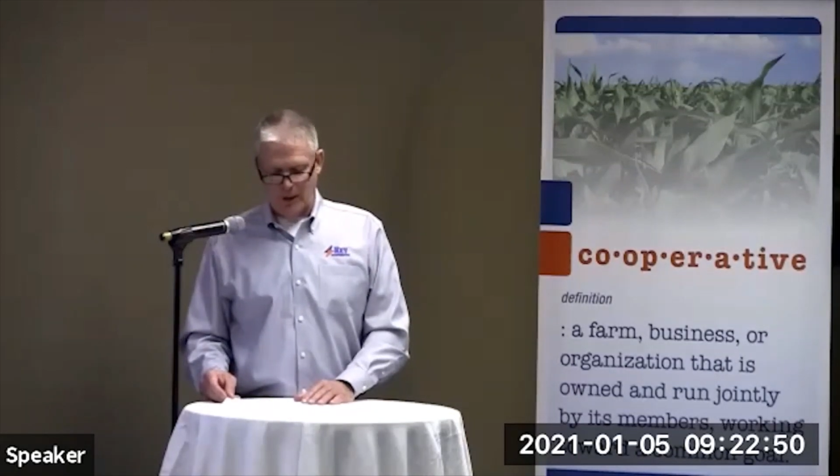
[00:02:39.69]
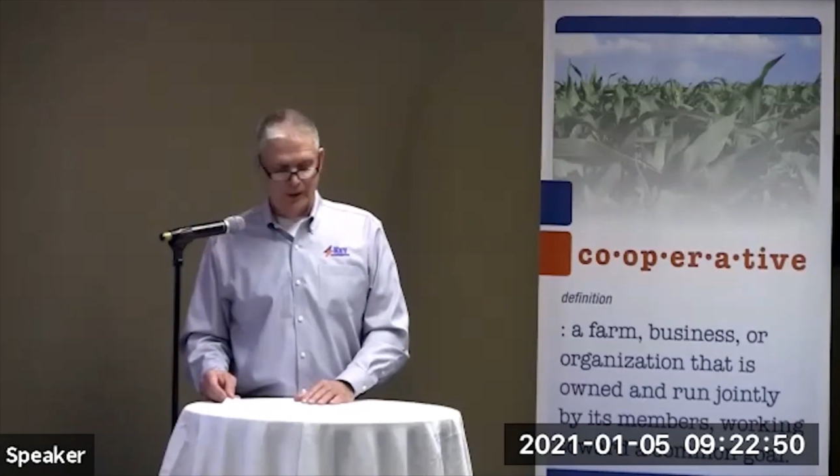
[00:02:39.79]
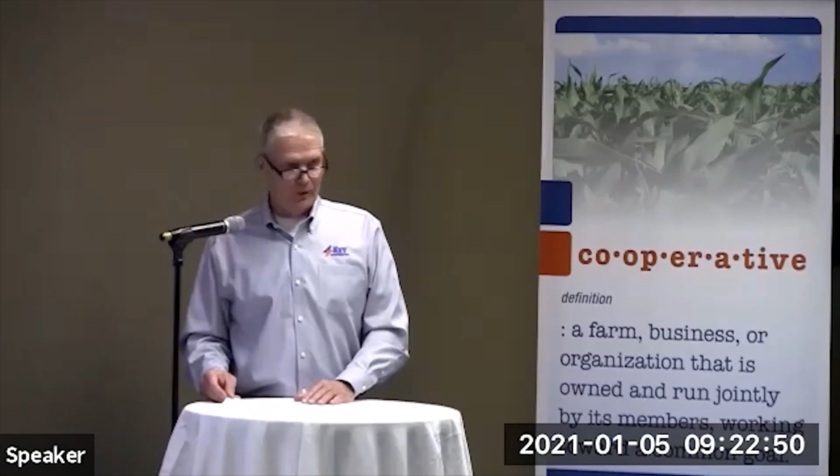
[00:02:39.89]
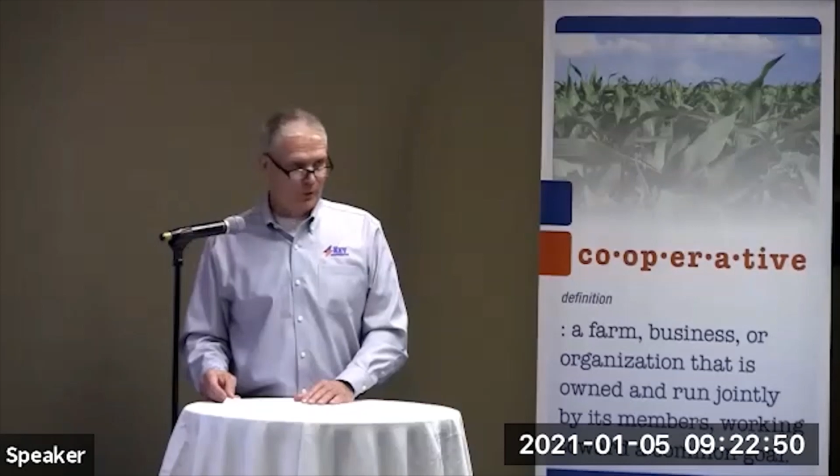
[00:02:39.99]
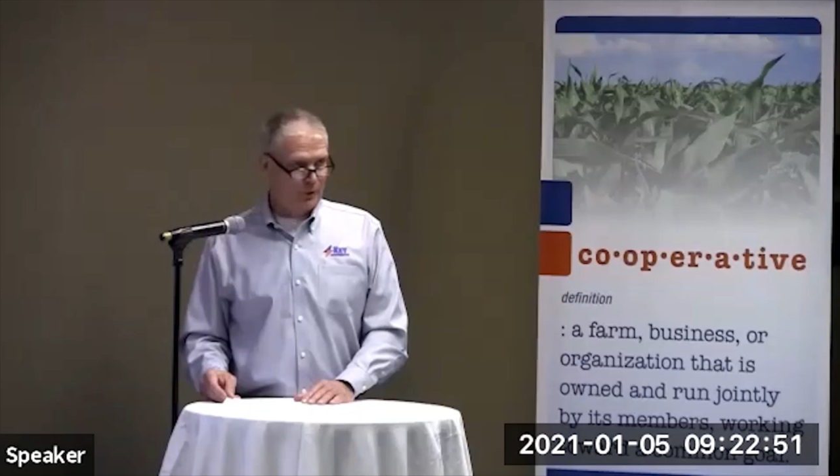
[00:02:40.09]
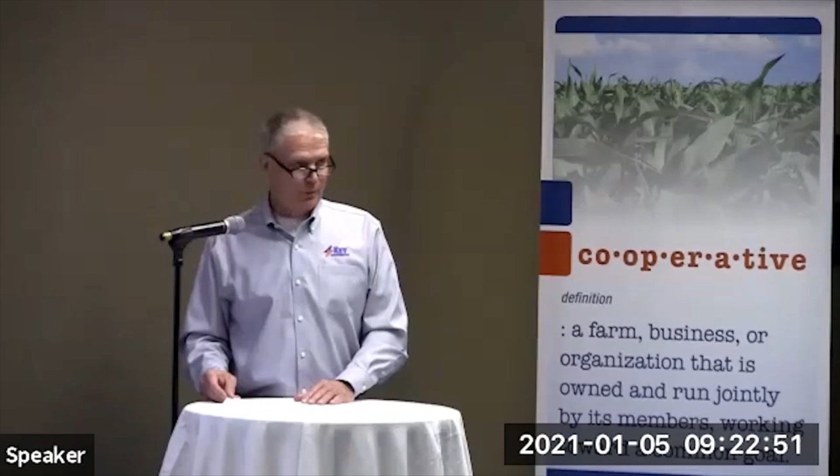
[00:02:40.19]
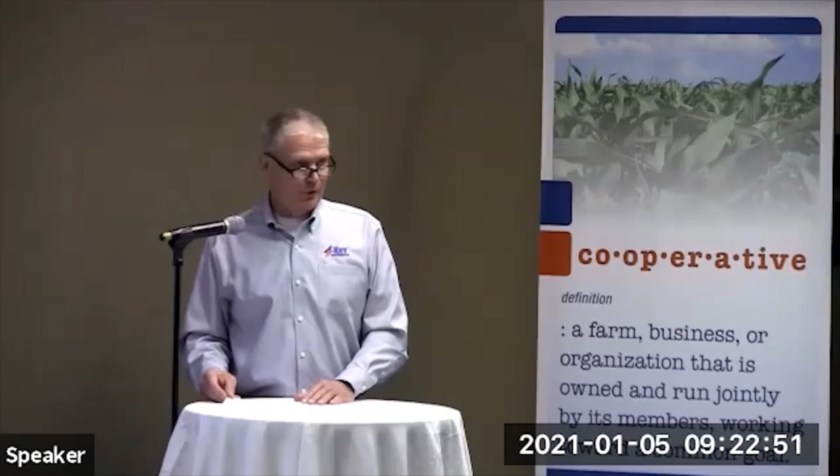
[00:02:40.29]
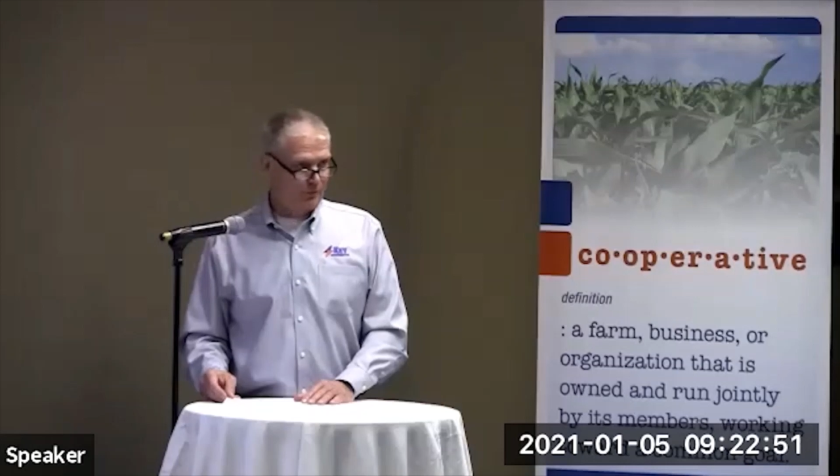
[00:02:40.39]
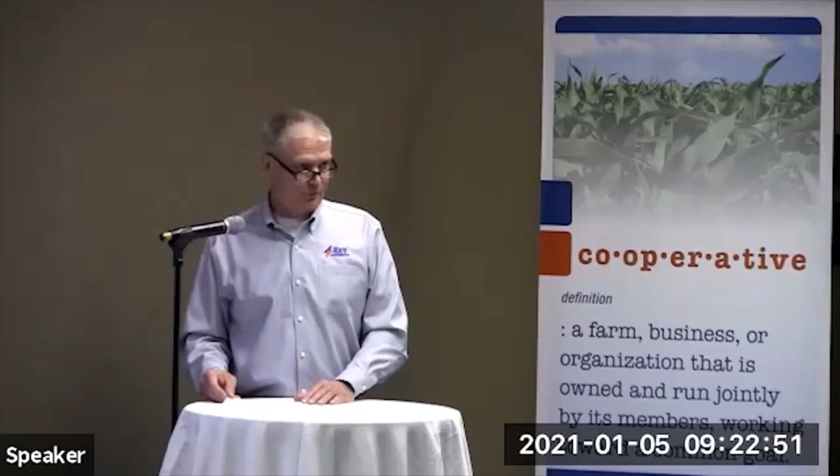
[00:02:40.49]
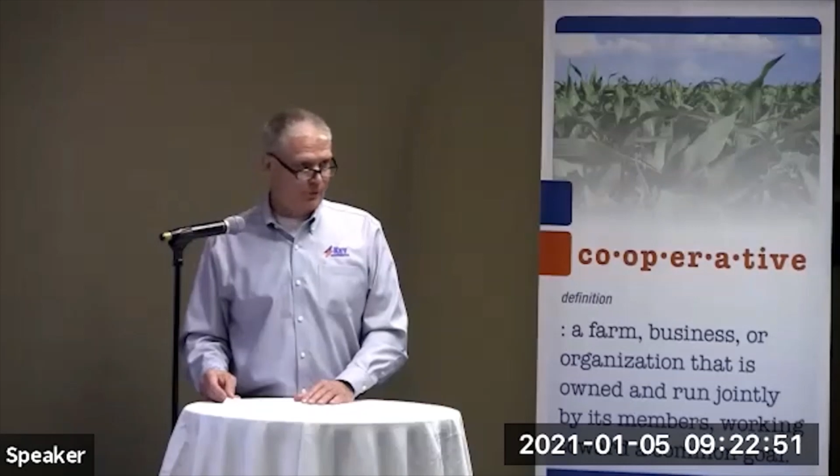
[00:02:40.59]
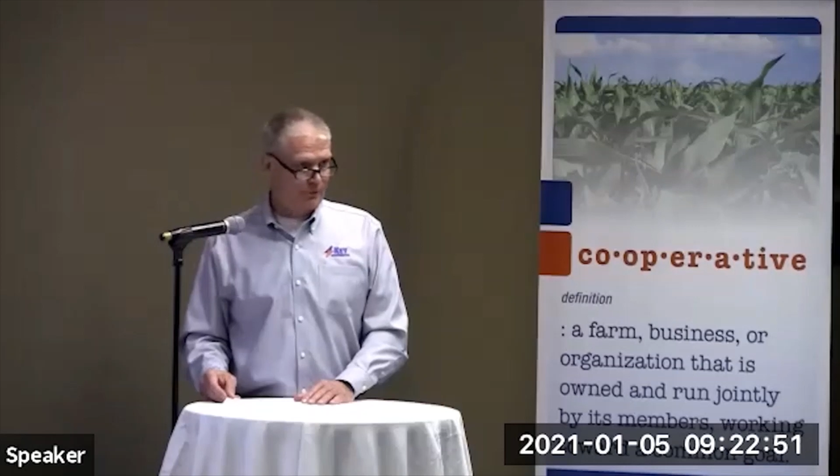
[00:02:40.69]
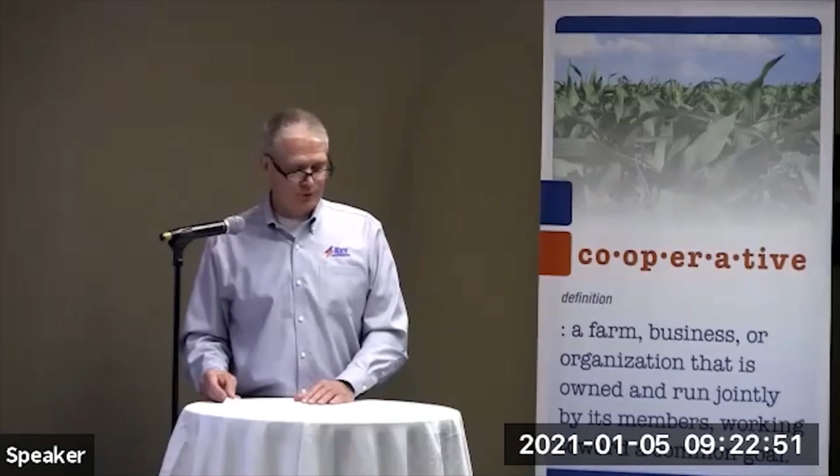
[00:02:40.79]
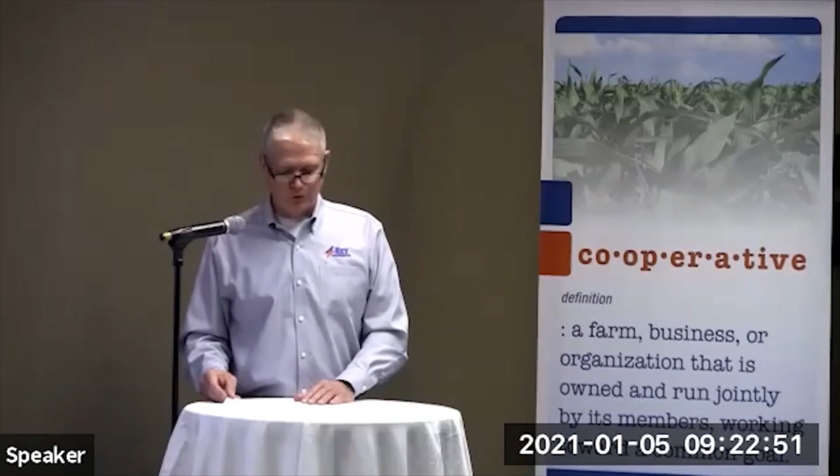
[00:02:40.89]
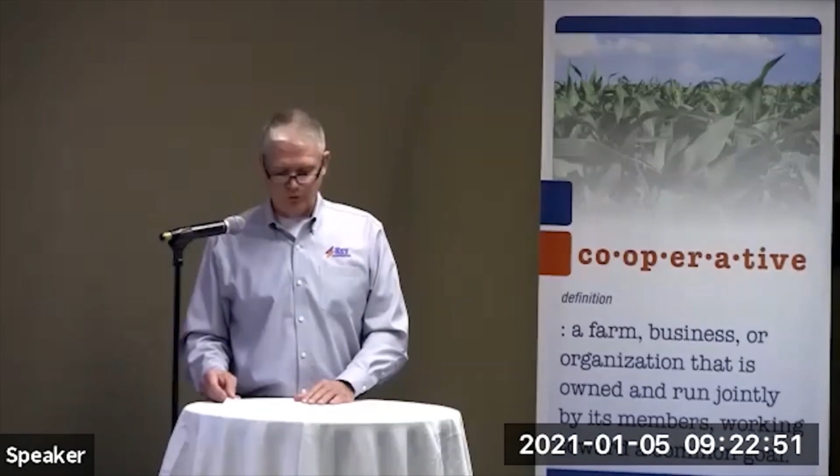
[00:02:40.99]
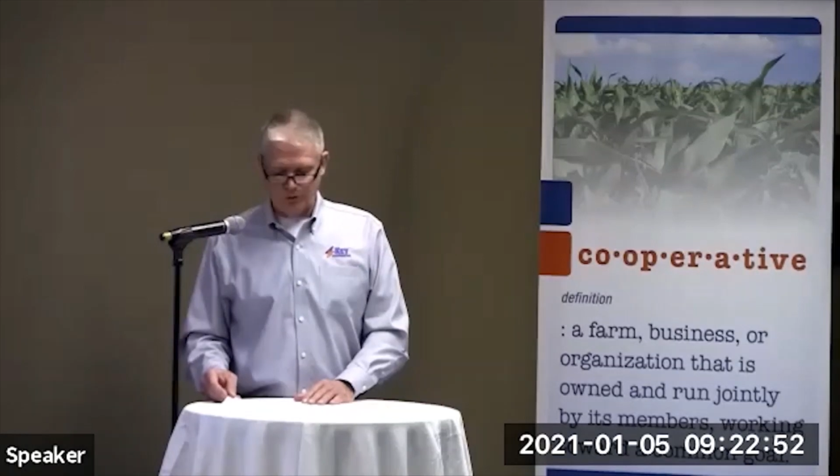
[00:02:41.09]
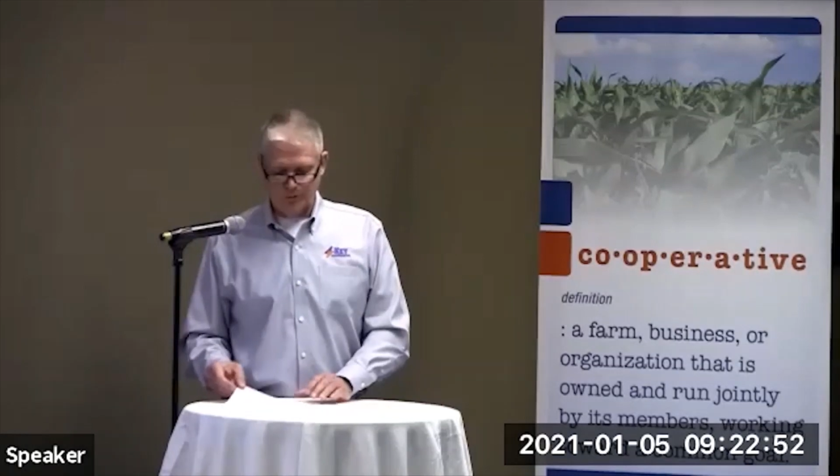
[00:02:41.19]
and rebuilt for the future.